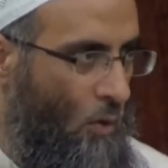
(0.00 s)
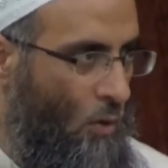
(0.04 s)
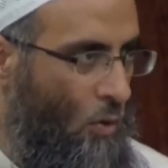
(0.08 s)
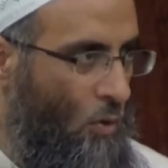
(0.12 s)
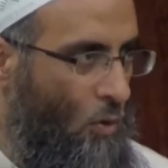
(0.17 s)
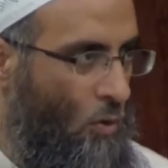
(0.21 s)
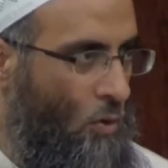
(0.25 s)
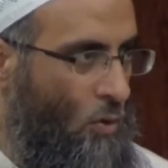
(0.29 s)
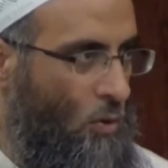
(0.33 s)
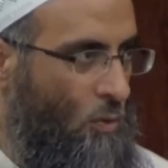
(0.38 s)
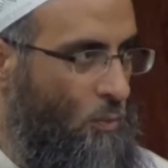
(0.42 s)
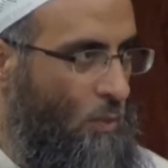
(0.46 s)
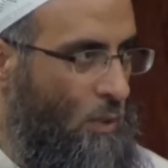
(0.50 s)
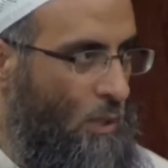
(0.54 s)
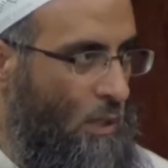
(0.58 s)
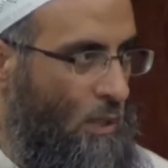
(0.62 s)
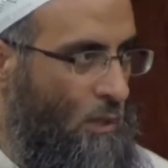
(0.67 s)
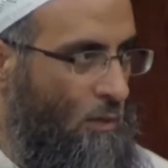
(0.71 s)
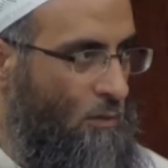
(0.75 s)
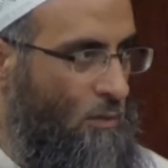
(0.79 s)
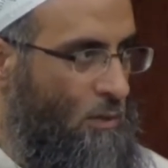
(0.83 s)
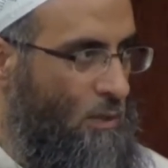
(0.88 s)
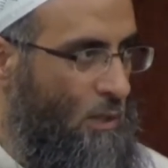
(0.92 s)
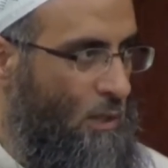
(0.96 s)
all
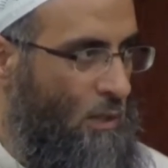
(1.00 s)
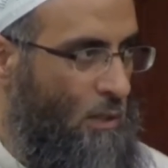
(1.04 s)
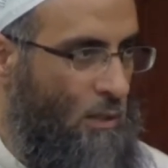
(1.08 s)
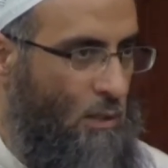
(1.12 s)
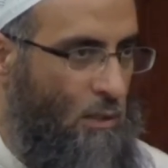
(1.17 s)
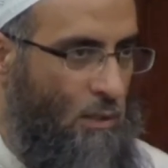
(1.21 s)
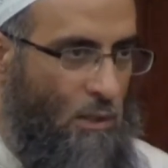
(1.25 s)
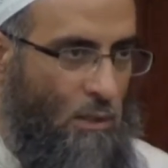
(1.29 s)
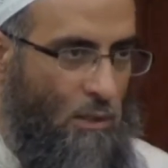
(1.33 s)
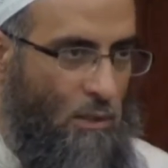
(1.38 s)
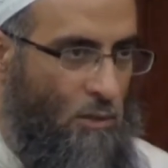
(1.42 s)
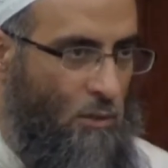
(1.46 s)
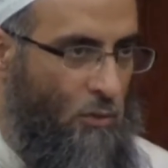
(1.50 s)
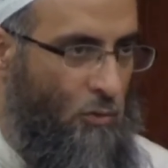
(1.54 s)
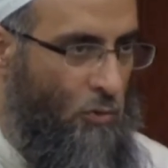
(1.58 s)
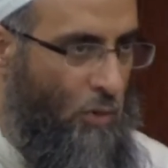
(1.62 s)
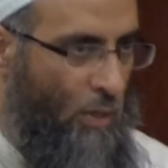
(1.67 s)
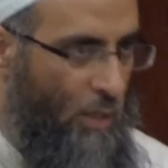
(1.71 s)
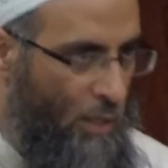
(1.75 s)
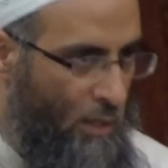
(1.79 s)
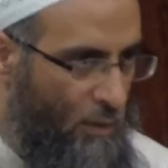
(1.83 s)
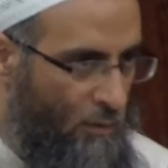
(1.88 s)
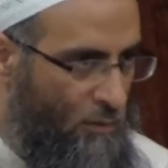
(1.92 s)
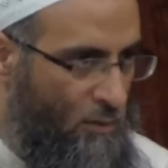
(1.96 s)
beliefs in
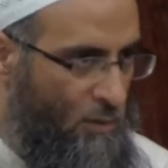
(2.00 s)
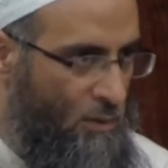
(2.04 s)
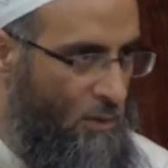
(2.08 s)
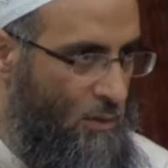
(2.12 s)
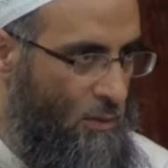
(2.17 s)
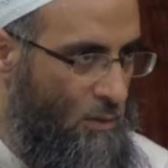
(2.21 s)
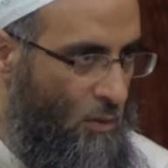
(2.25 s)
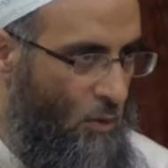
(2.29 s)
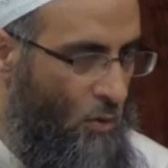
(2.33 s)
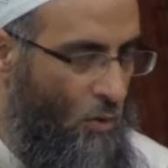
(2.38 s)
graves,